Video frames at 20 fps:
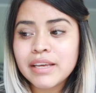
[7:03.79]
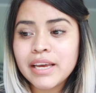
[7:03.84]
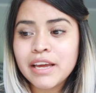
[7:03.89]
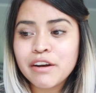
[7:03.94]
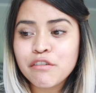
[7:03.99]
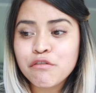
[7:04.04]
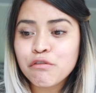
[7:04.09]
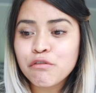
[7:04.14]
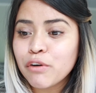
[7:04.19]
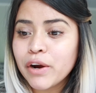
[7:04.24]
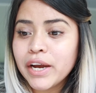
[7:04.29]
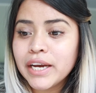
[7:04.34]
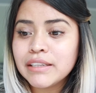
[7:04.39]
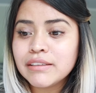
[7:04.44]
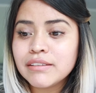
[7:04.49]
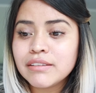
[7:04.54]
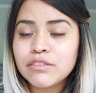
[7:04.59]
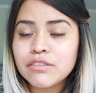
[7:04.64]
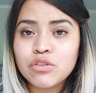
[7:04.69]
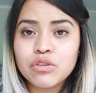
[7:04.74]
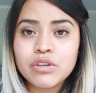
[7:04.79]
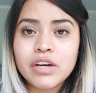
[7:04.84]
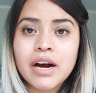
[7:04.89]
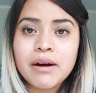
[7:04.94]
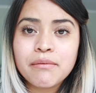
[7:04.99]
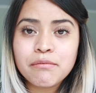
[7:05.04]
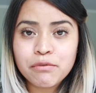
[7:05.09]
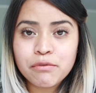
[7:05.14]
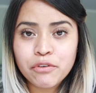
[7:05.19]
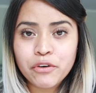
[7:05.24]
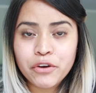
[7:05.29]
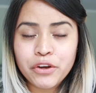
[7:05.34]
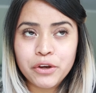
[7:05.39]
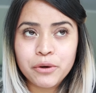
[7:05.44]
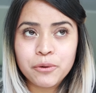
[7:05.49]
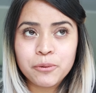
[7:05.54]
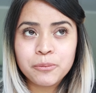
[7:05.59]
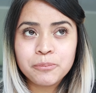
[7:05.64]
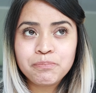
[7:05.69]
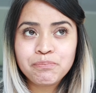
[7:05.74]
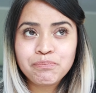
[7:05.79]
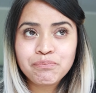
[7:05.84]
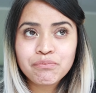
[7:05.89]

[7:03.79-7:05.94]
and friends to come for you.